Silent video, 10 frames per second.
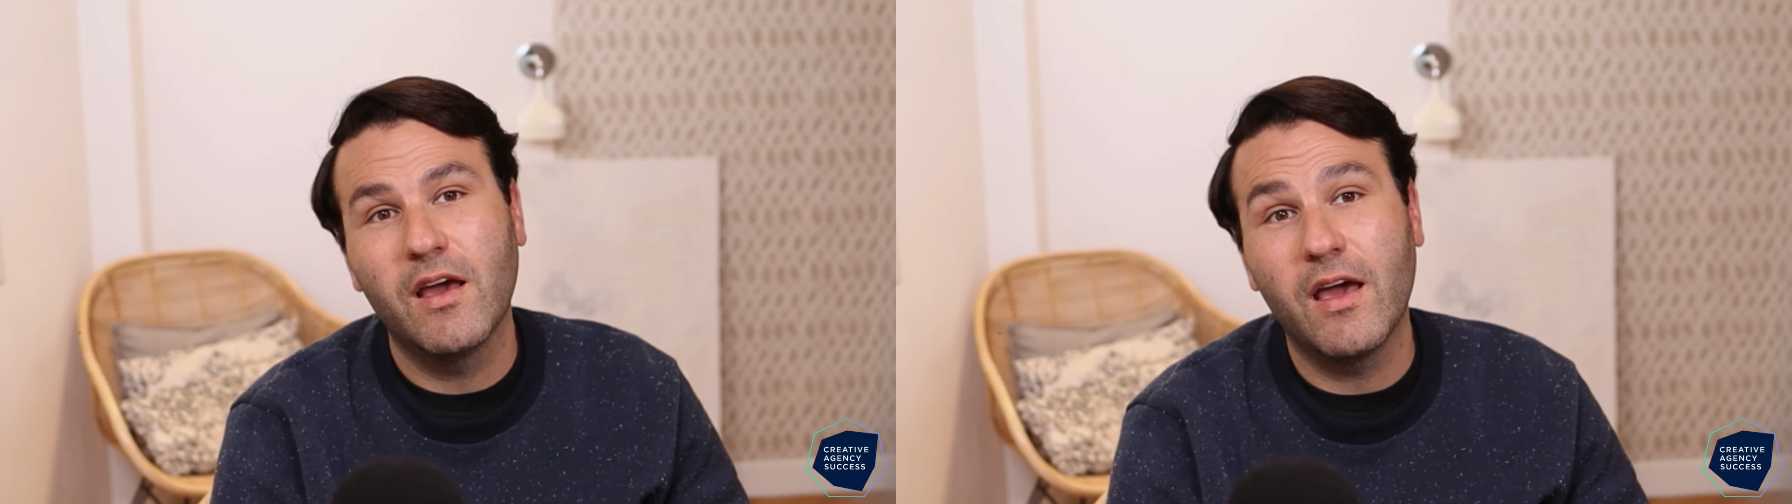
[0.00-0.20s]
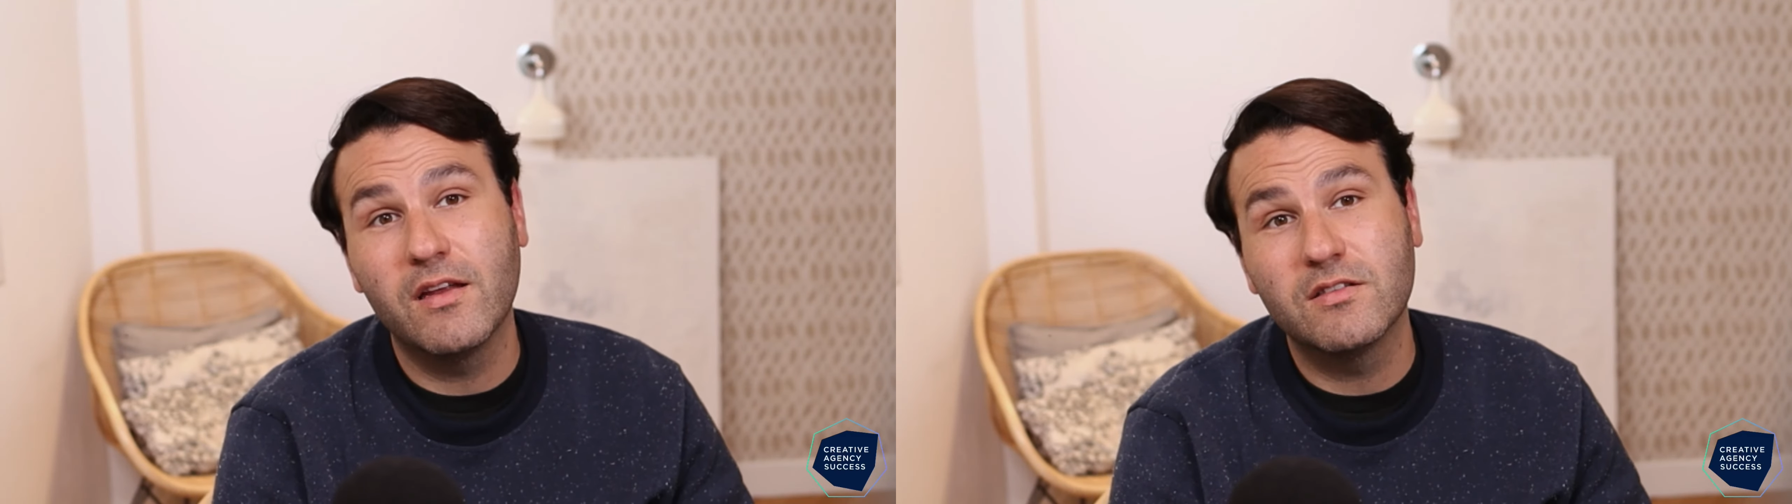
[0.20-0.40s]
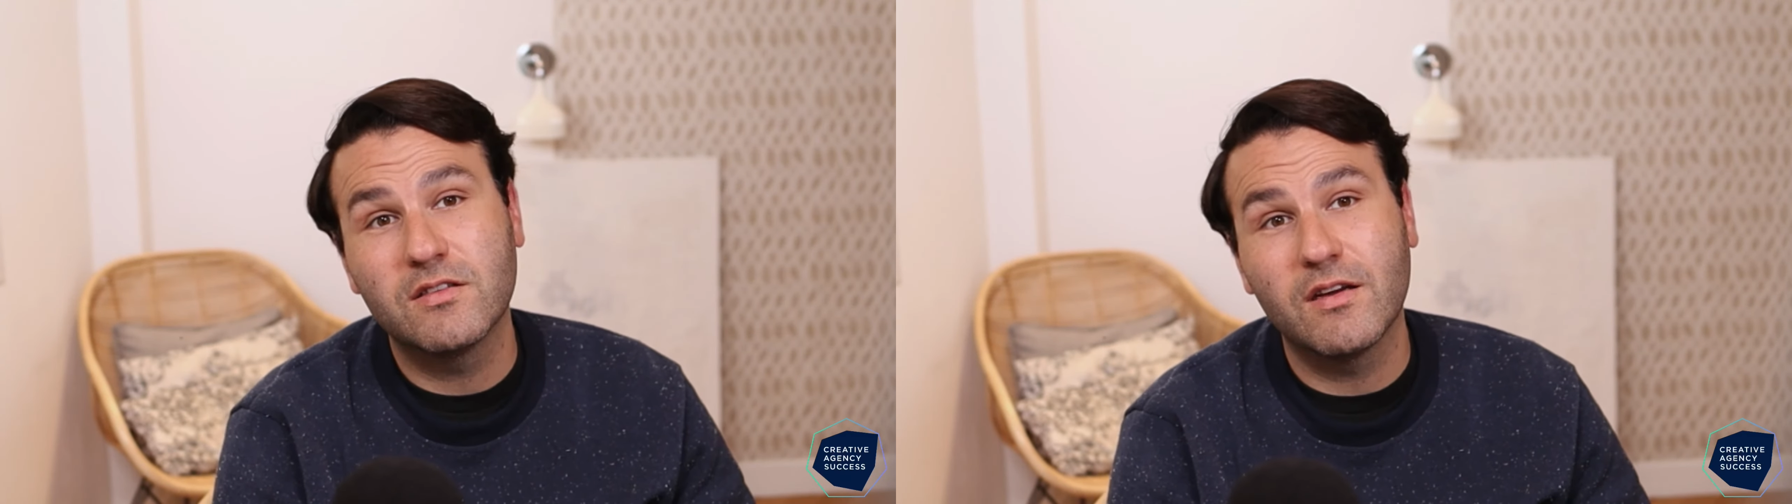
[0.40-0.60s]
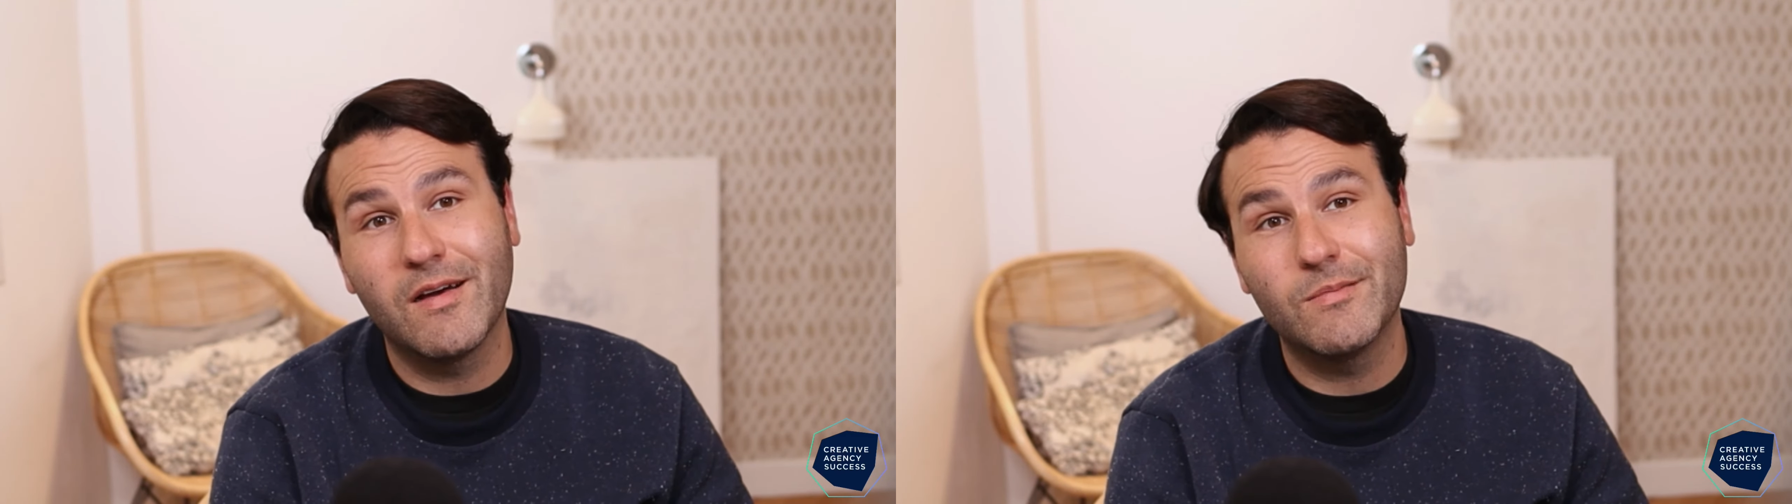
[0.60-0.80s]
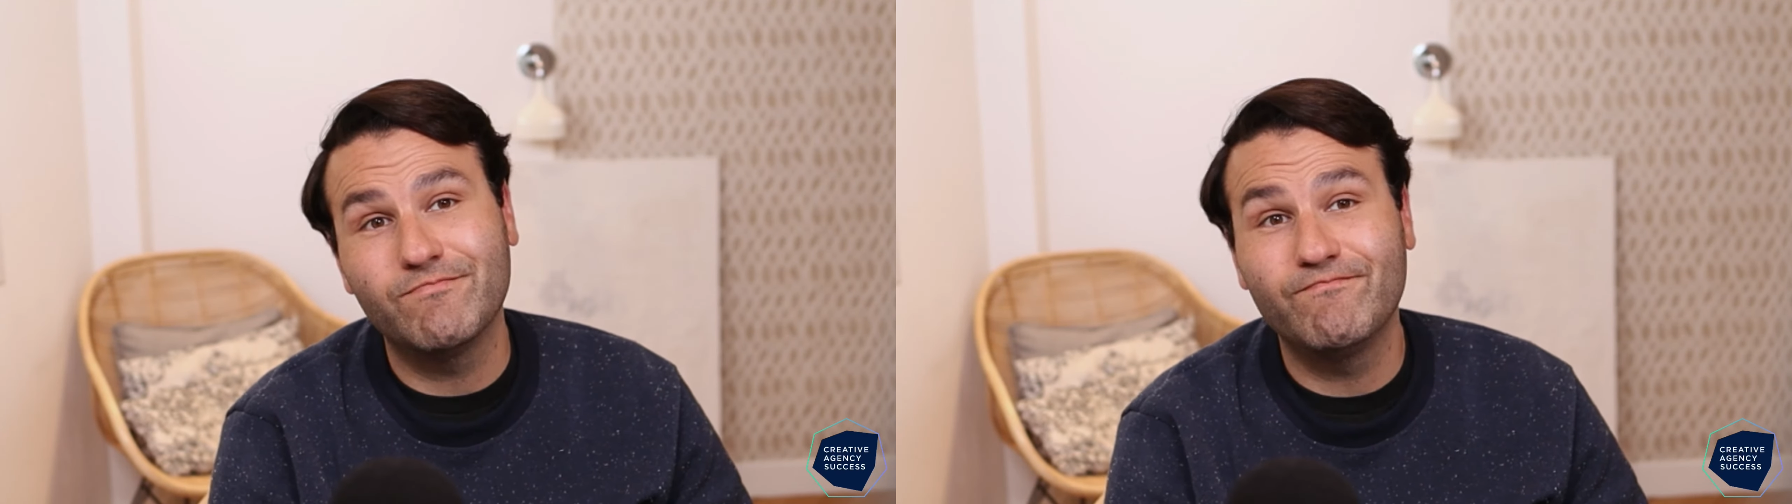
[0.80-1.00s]
And
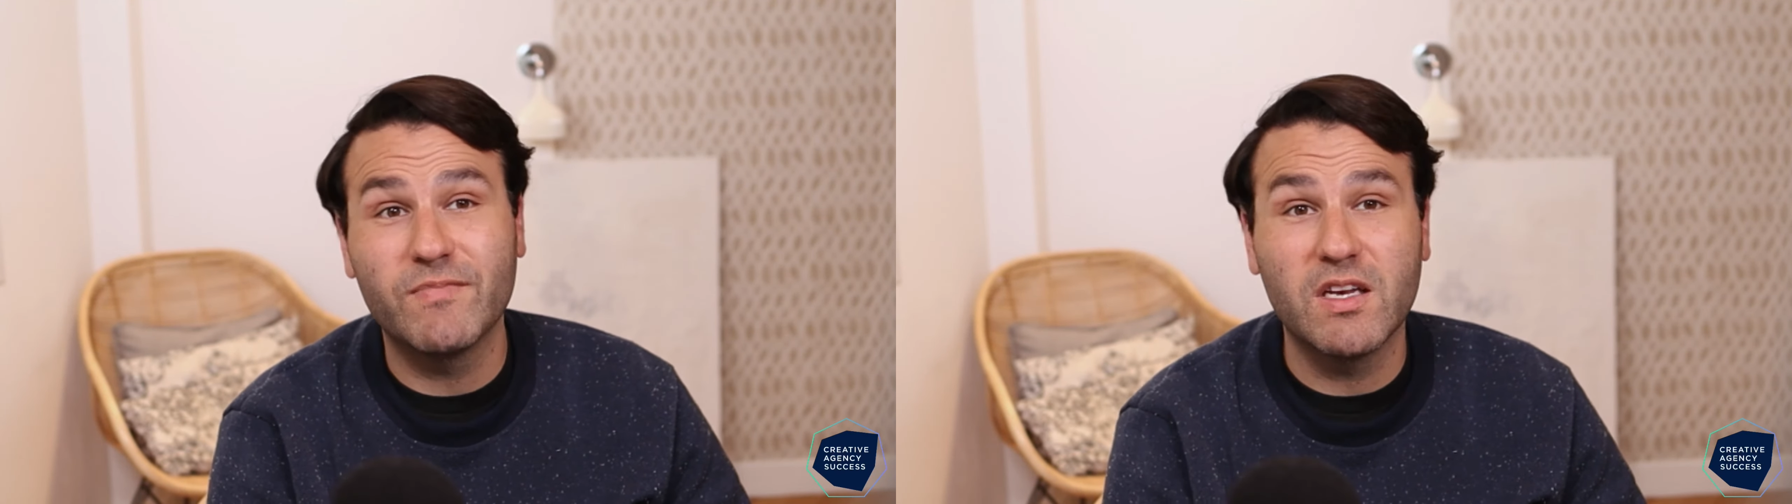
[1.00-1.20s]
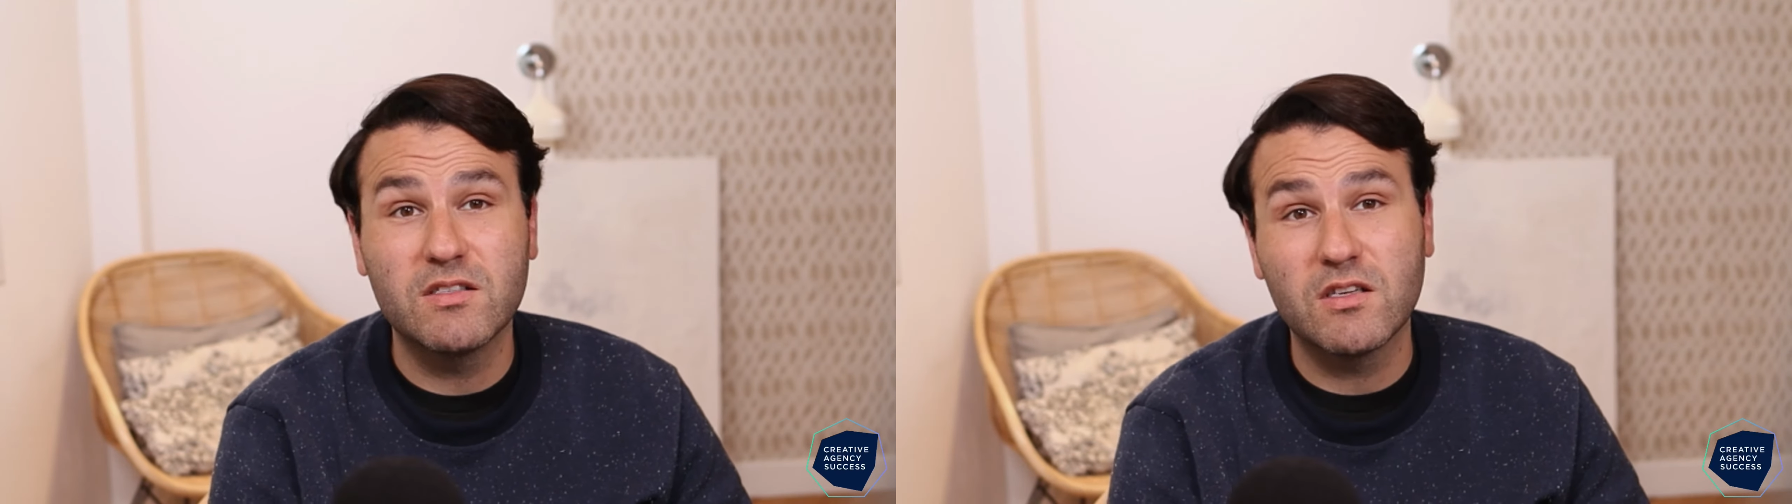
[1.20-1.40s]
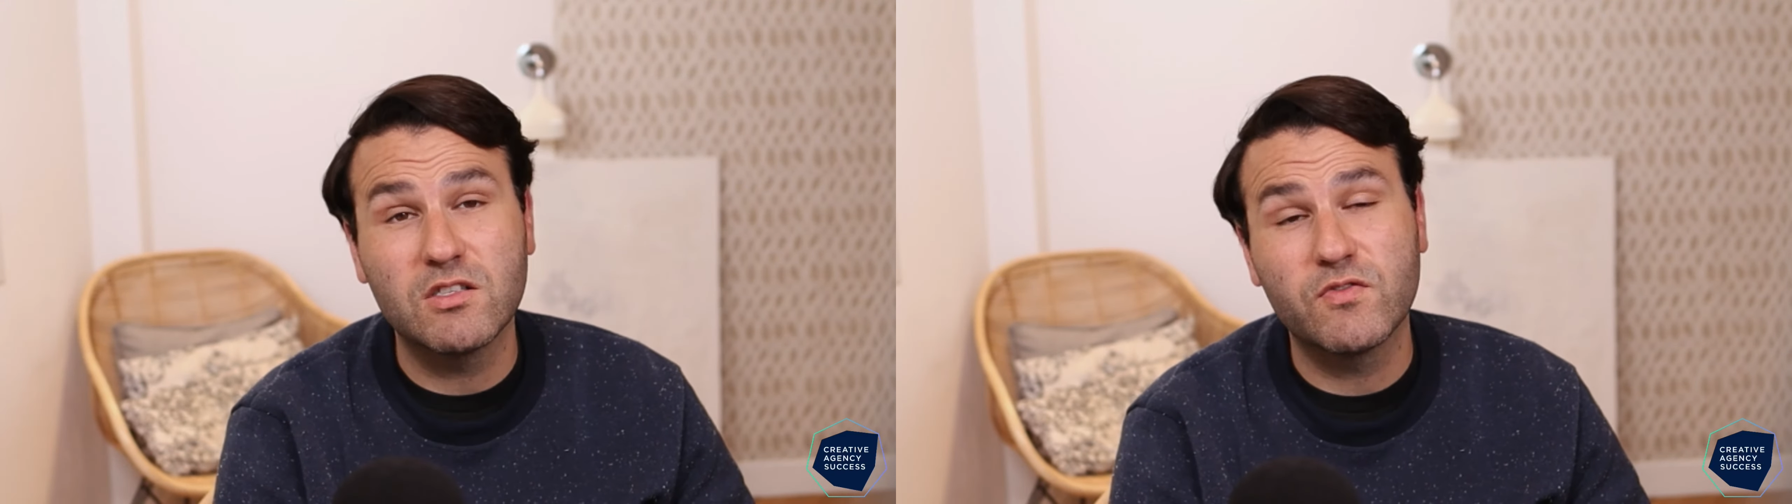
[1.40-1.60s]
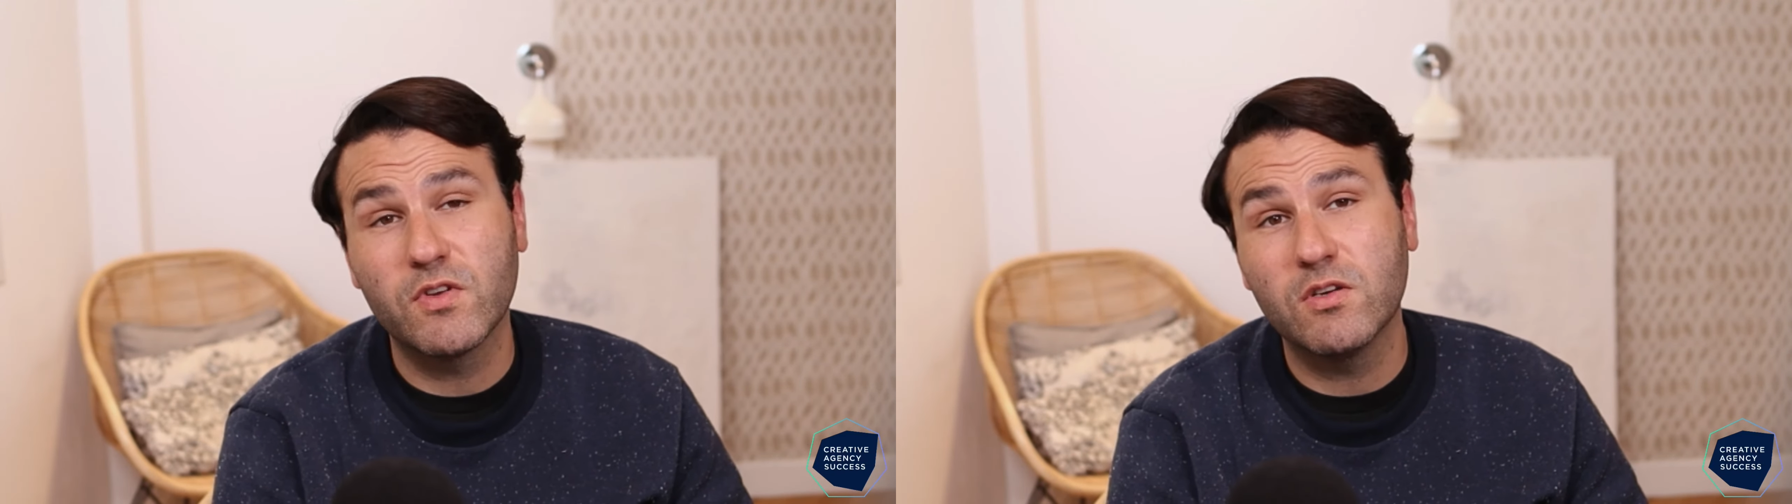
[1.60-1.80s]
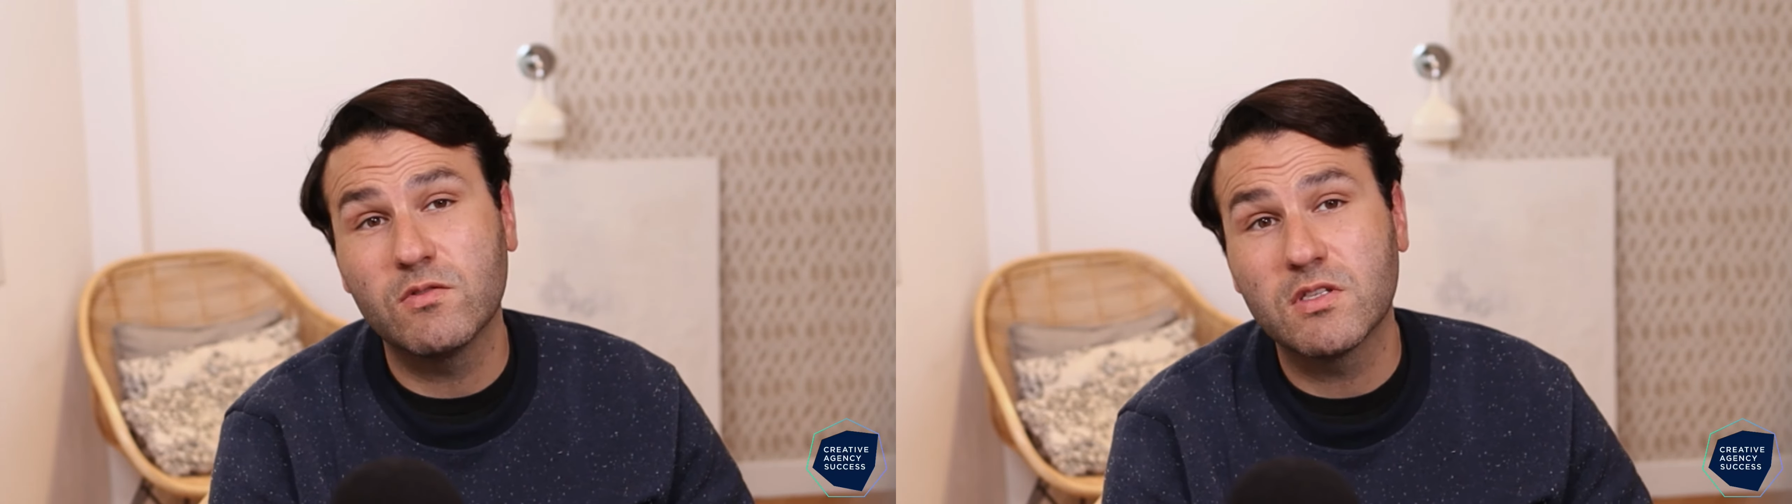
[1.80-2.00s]
it's not just for you.